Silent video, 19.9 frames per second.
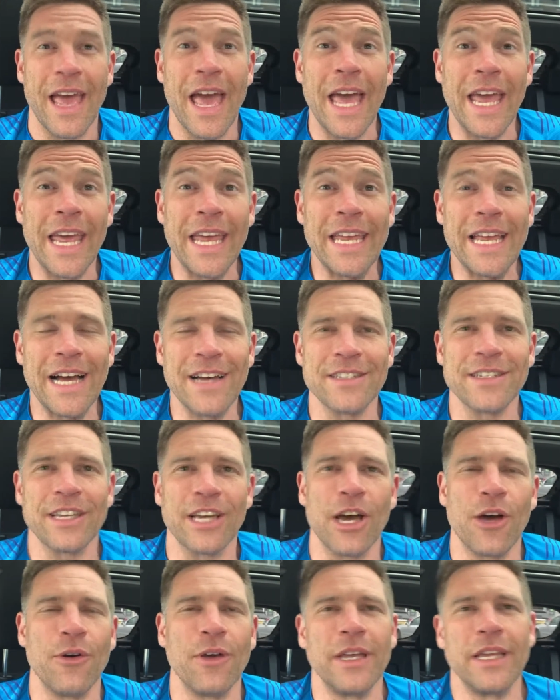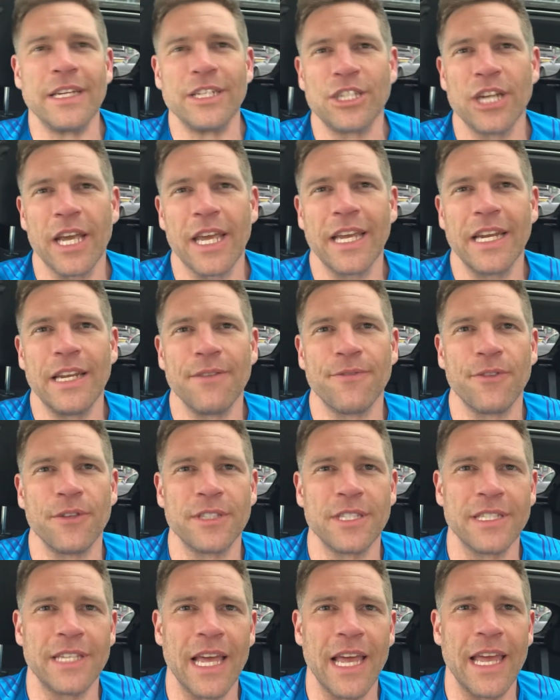Hey, how's it going? Checking in for
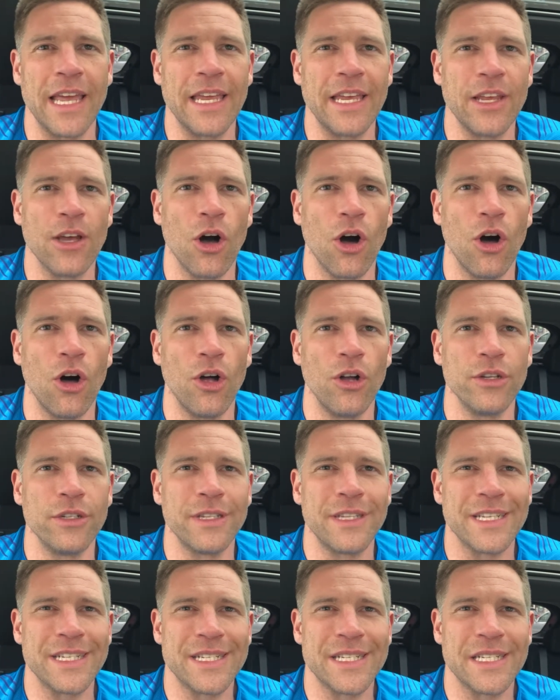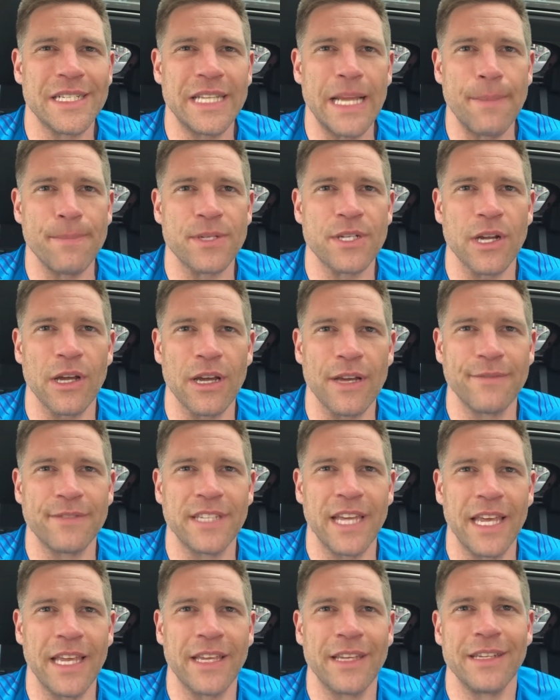today on the steps I've
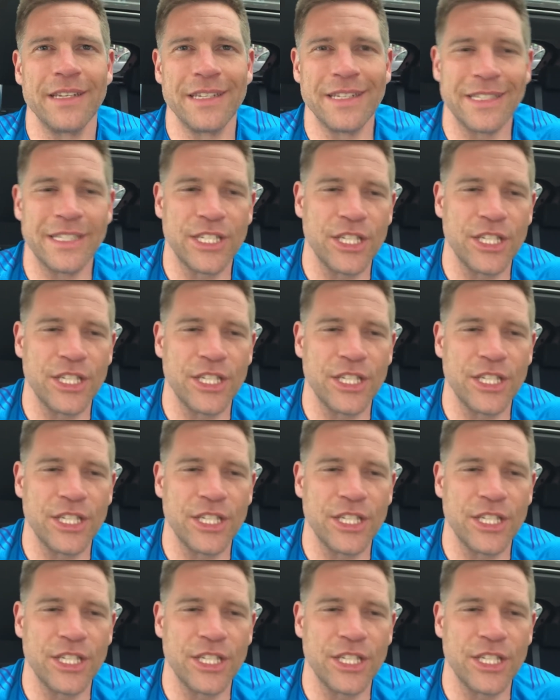taken